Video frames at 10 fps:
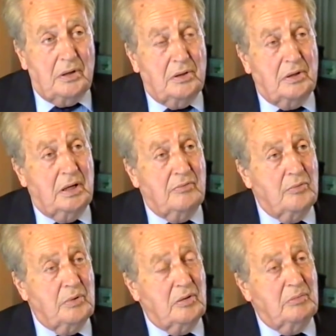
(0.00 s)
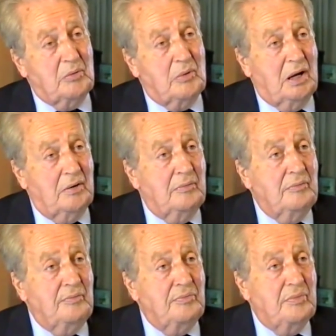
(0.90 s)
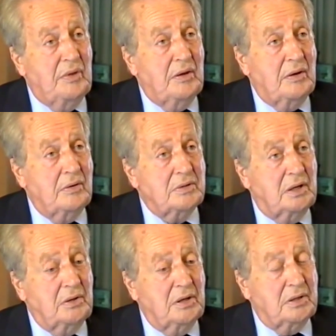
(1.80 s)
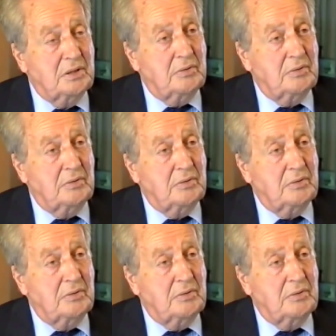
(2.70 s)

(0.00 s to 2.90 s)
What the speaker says: There never will be one, because I think it's